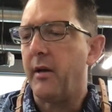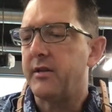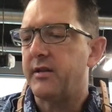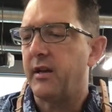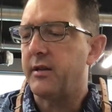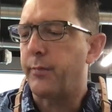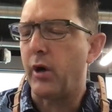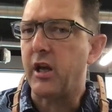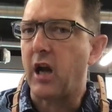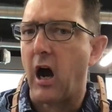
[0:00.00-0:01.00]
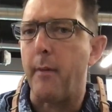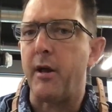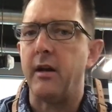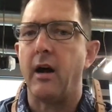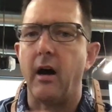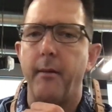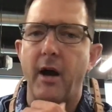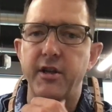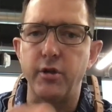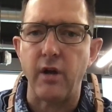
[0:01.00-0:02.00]
it's pretty common.
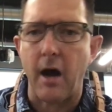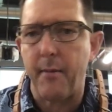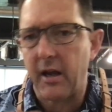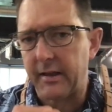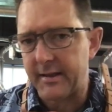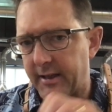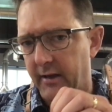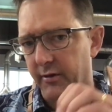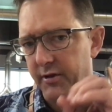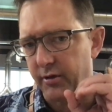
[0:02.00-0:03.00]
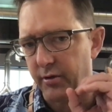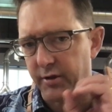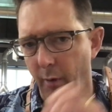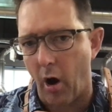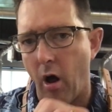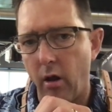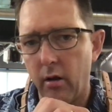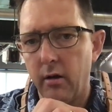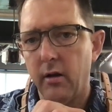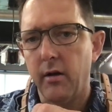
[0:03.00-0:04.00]
I do not make these sandals too small,
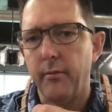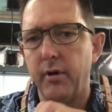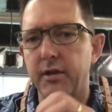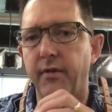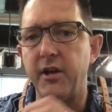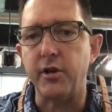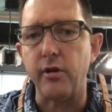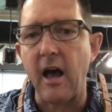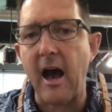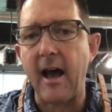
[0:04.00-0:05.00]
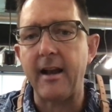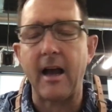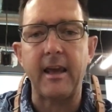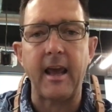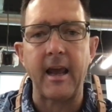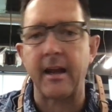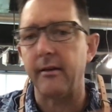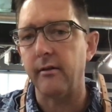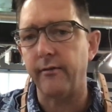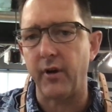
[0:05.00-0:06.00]
because if I do that, I can't
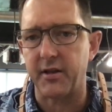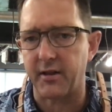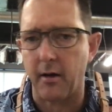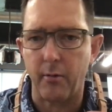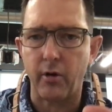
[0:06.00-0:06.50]
fix them.